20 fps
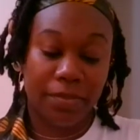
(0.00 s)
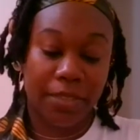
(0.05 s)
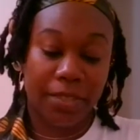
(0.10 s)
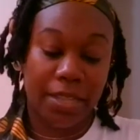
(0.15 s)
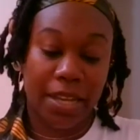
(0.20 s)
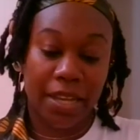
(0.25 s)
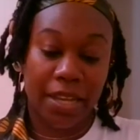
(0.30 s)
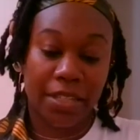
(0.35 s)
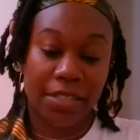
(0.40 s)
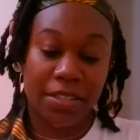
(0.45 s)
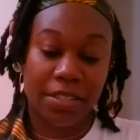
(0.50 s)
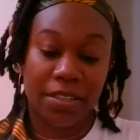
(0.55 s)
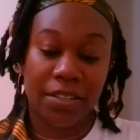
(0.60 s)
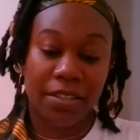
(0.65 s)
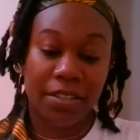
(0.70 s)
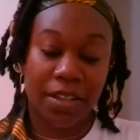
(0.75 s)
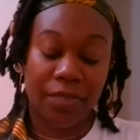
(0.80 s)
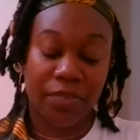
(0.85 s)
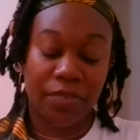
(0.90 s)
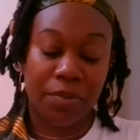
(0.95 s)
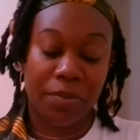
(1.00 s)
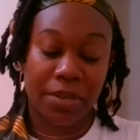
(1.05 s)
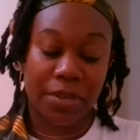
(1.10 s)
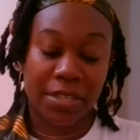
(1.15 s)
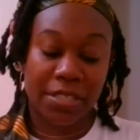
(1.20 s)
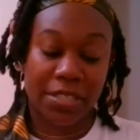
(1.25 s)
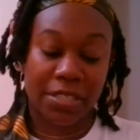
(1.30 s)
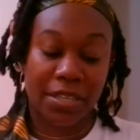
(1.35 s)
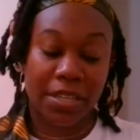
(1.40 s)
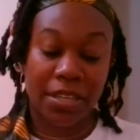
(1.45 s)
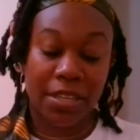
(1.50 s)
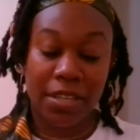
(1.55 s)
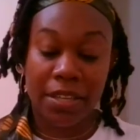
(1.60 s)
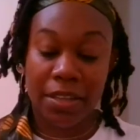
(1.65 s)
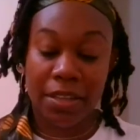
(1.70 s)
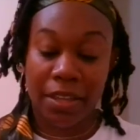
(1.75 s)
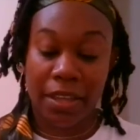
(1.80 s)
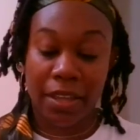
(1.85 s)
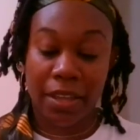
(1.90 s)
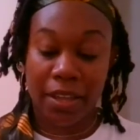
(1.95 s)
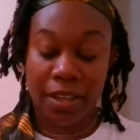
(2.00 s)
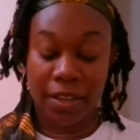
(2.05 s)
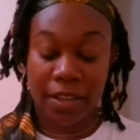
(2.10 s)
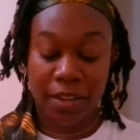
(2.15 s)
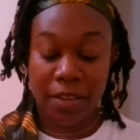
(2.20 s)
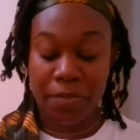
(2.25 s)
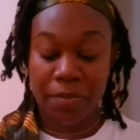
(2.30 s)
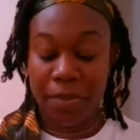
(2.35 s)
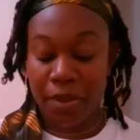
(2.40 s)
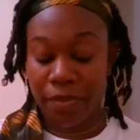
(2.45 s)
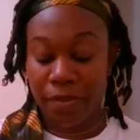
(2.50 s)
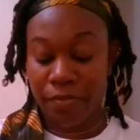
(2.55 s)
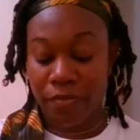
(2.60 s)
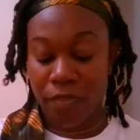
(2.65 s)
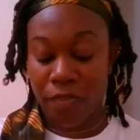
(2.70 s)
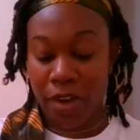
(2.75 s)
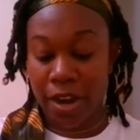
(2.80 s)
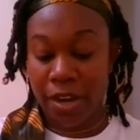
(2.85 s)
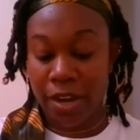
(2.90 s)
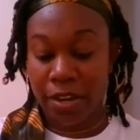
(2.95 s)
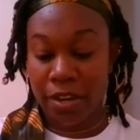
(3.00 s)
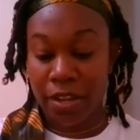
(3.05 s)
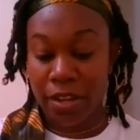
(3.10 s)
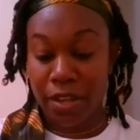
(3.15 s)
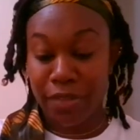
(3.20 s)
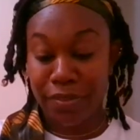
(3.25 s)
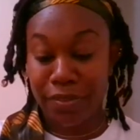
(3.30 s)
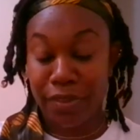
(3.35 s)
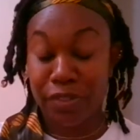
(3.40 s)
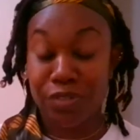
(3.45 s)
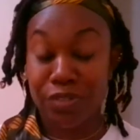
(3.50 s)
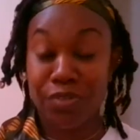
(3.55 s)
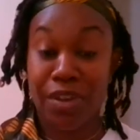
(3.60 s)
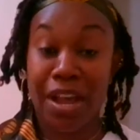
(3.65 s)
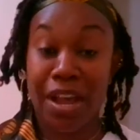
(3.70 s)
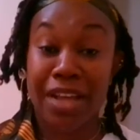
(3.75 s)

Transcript: Yeah, this could definitely be a sneaky link. It could be a friend that you